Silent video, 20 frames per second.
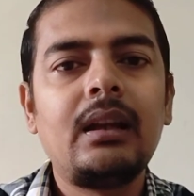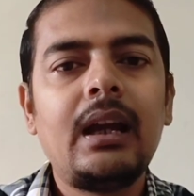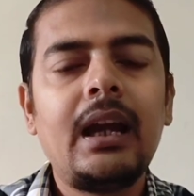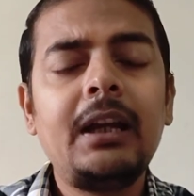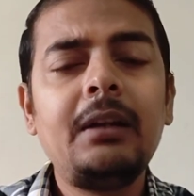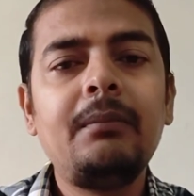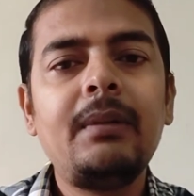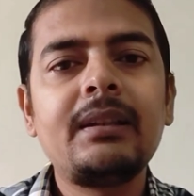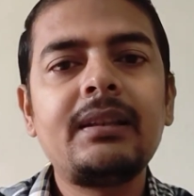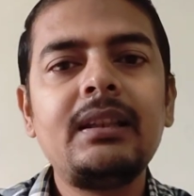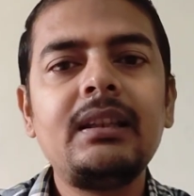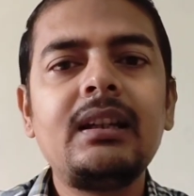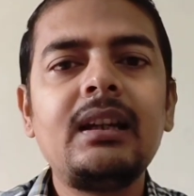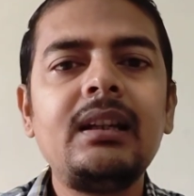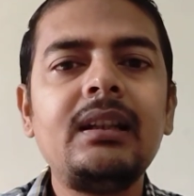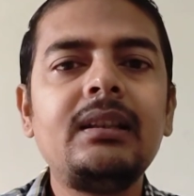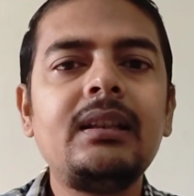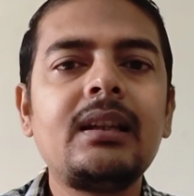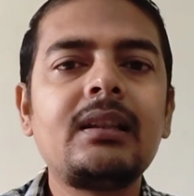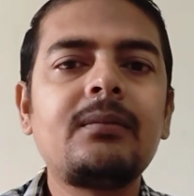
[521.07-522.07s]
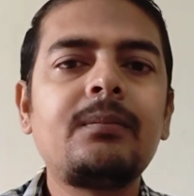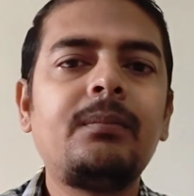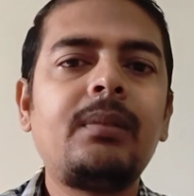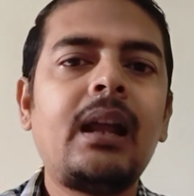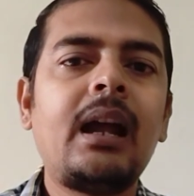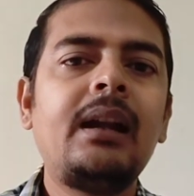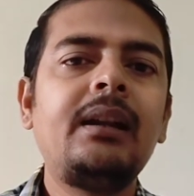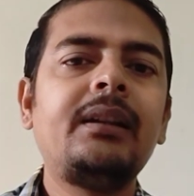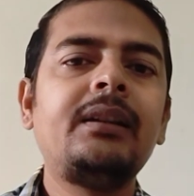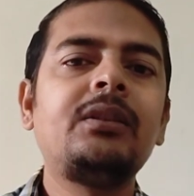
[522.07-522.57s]
And basically this
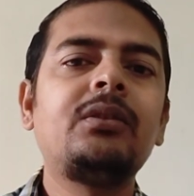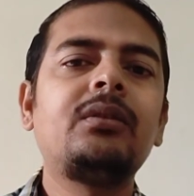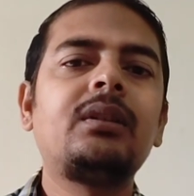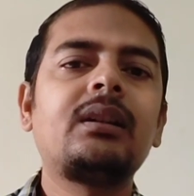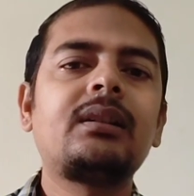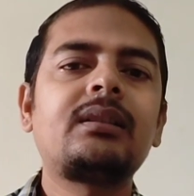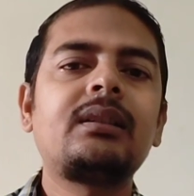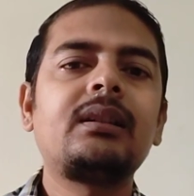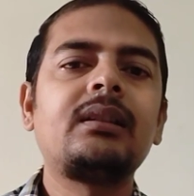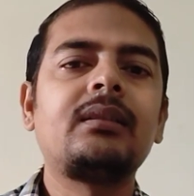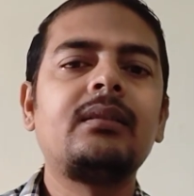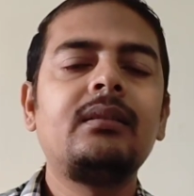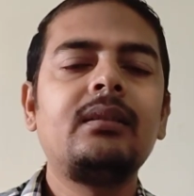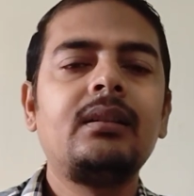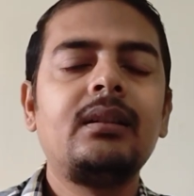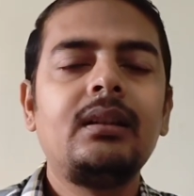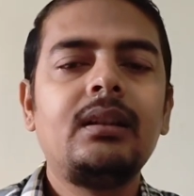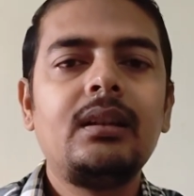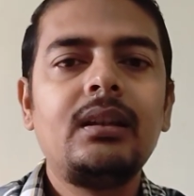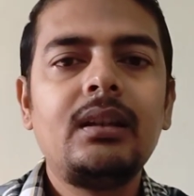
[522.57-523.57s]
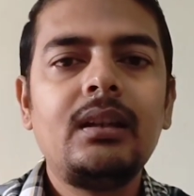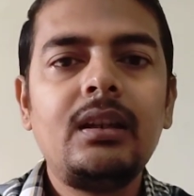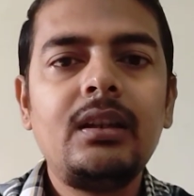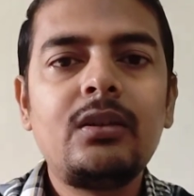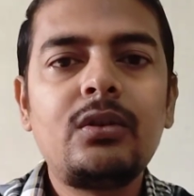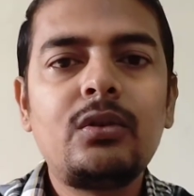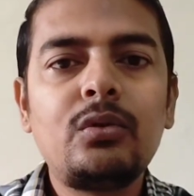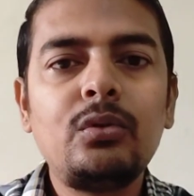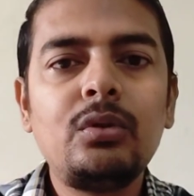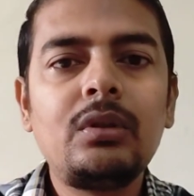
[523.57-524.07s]
plant introduction
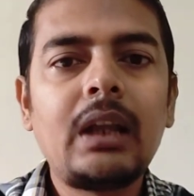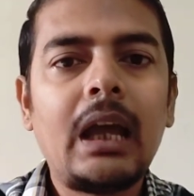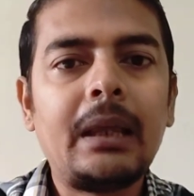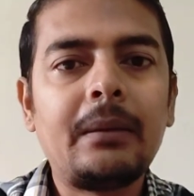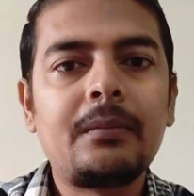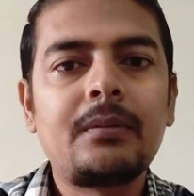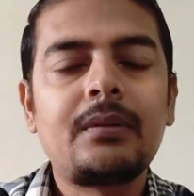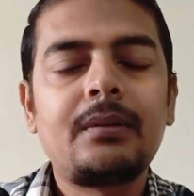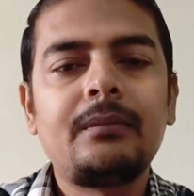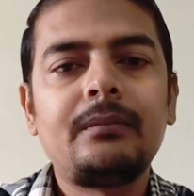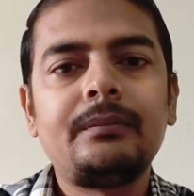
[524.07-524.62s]
is two types: